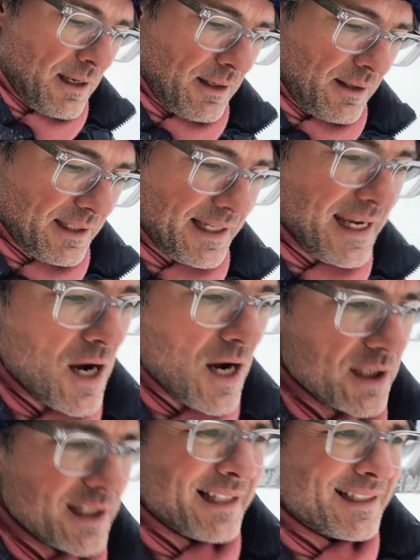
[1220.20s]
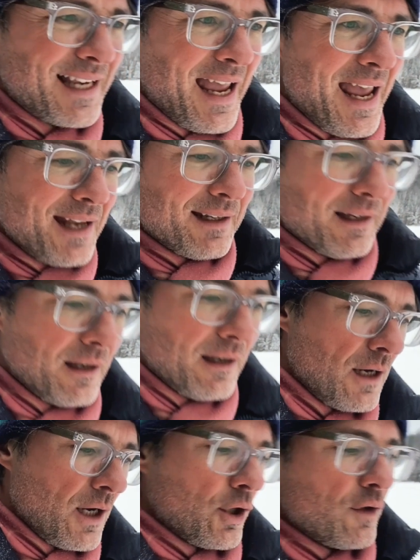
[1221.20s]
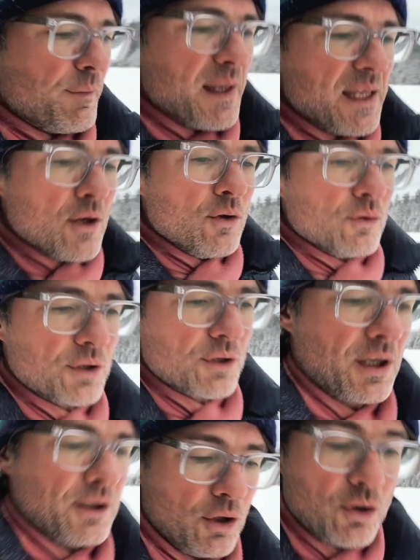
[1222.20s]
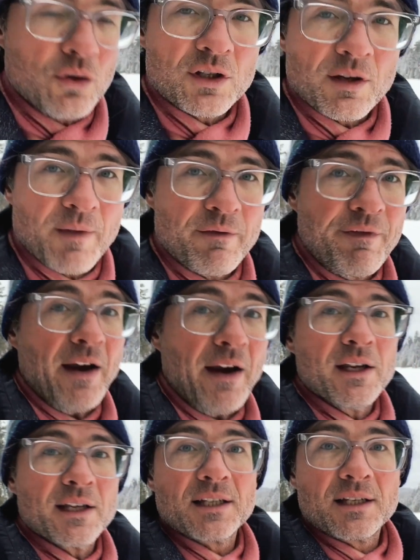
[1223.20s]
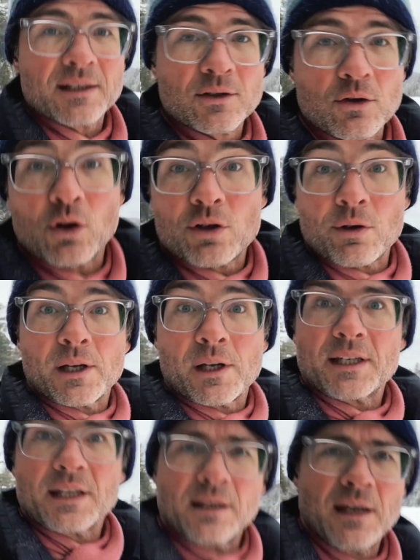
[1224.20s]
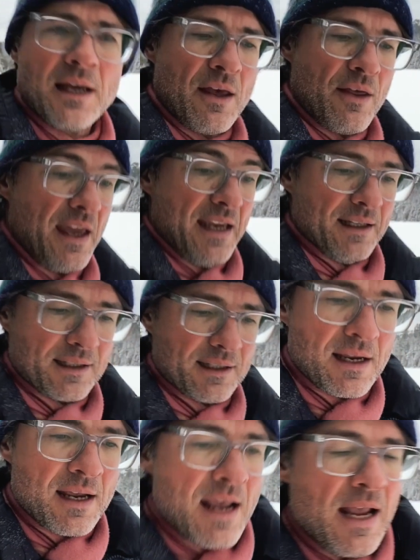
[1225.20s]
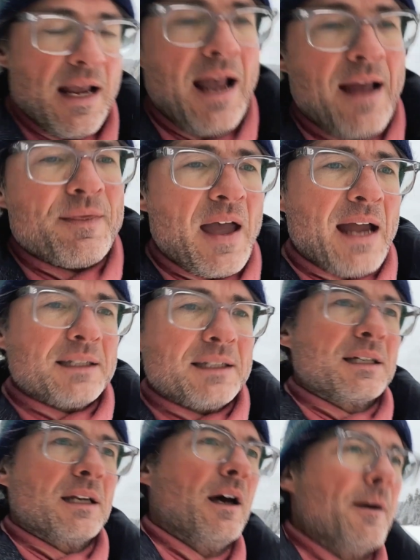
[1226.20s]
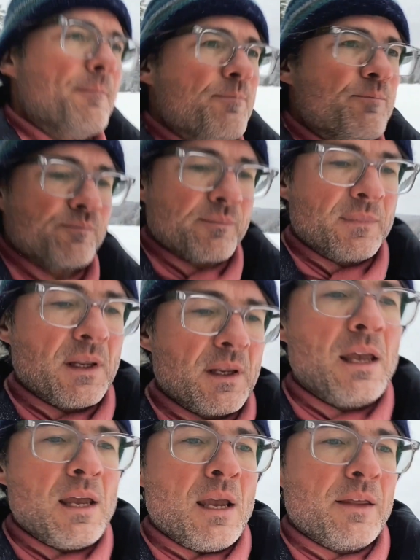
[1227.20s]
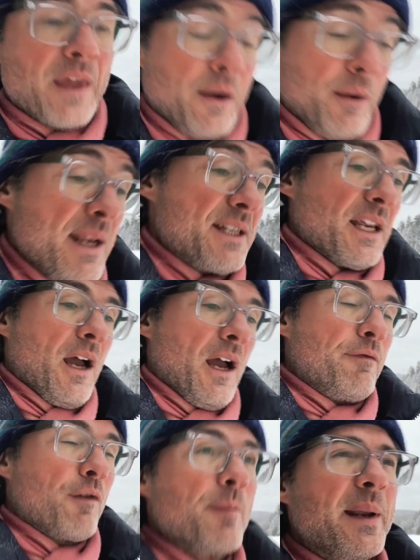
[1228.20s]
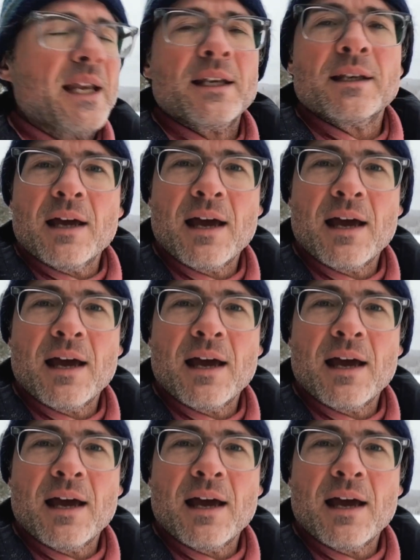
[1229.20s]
Eox's head could be used to do some nefarious sorcerous things, and that there is a forbidden